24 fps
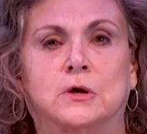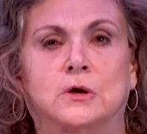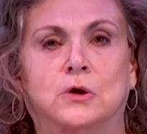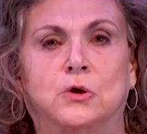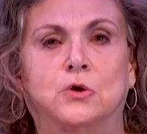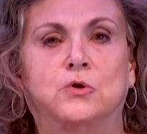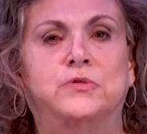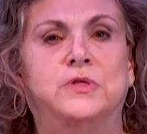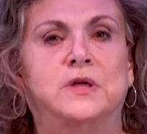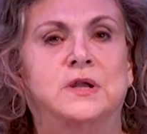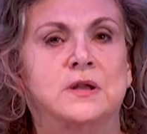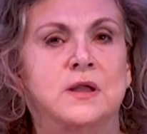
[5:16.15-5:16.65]
who
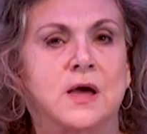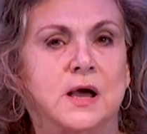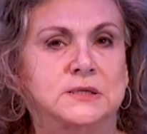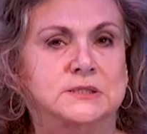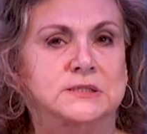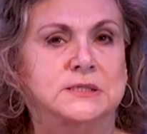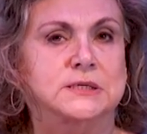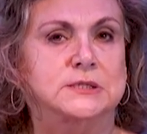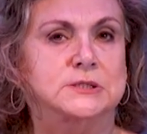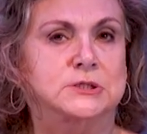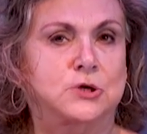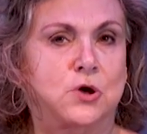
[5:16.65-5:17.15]
who the
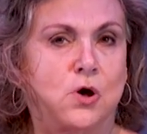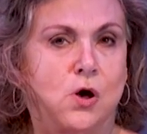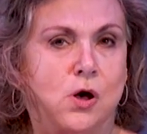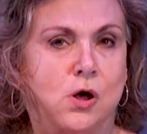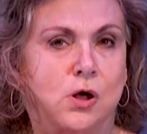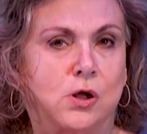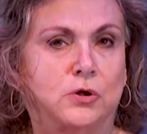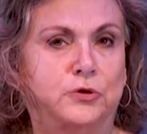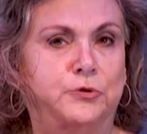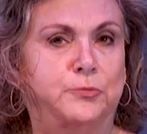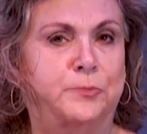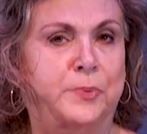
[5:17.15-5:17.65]
Nazis
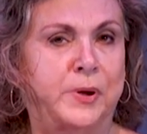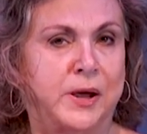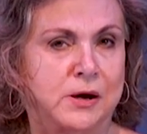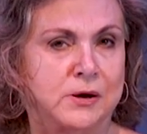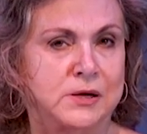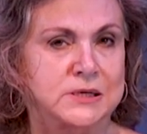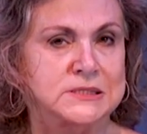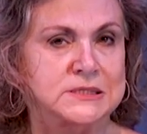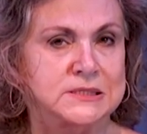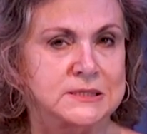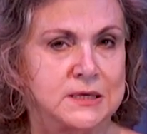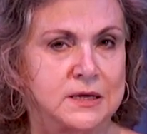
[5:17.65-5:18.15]
called
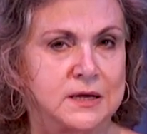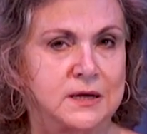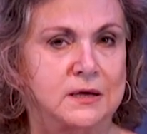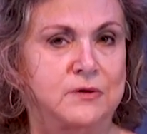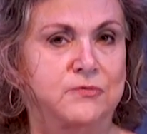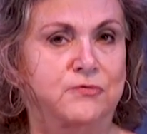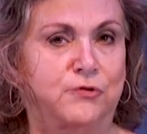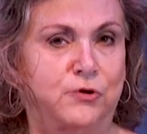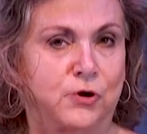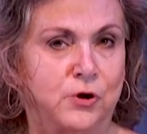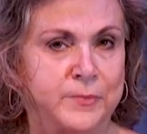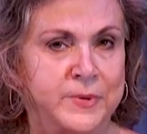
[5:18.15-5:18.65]
parasitic
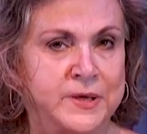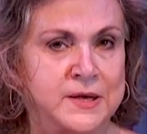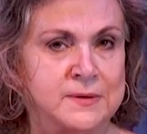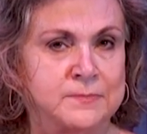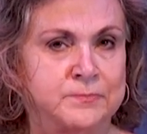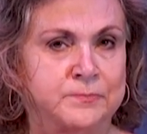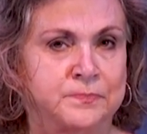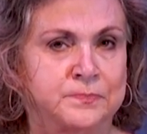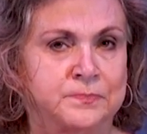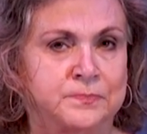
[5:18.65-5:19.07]
vermin,